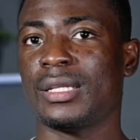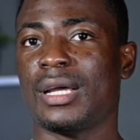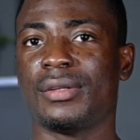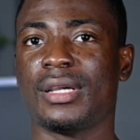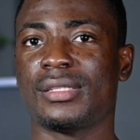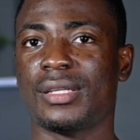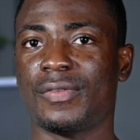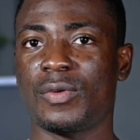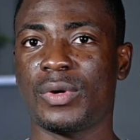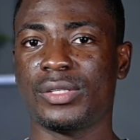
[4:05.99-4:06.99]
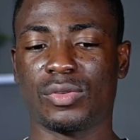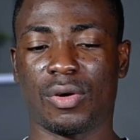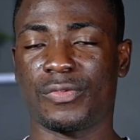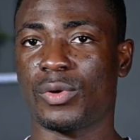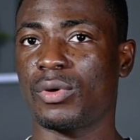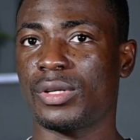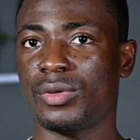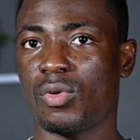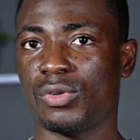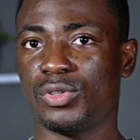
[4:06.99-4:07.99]
Now, there are several ways of
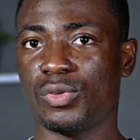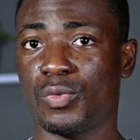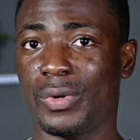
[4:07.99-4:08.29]
recording audio